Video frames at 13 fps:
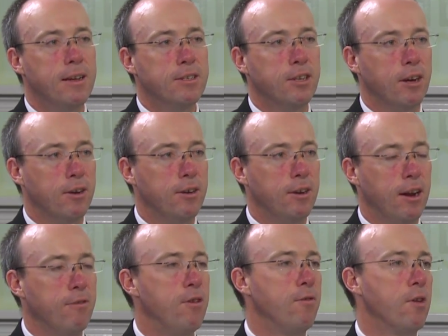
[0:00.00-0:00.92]
So, you
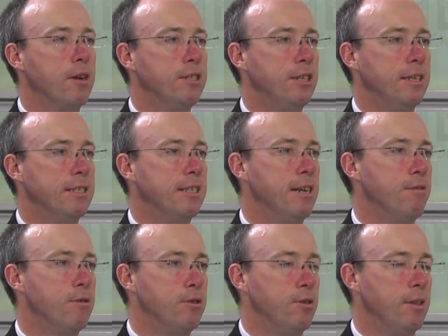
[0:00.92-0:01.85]
know, if you've got a GST
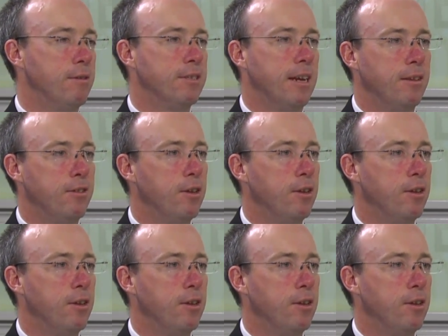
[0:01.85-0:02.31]
return that was, say,